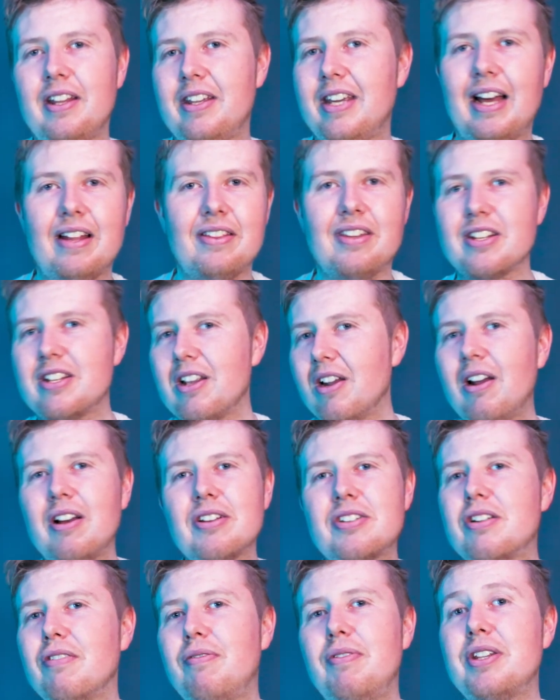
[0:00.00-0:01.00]
yeah, there's a lot
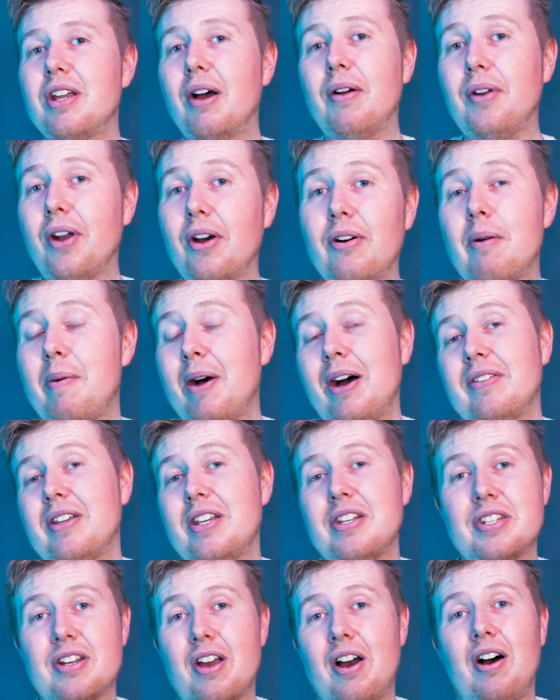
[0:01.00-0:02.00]
of stuff we don't know about
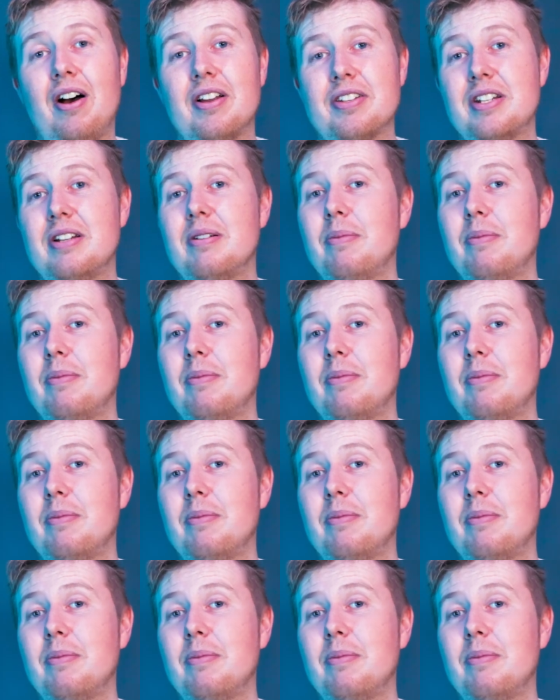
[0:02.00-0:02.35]
these cars,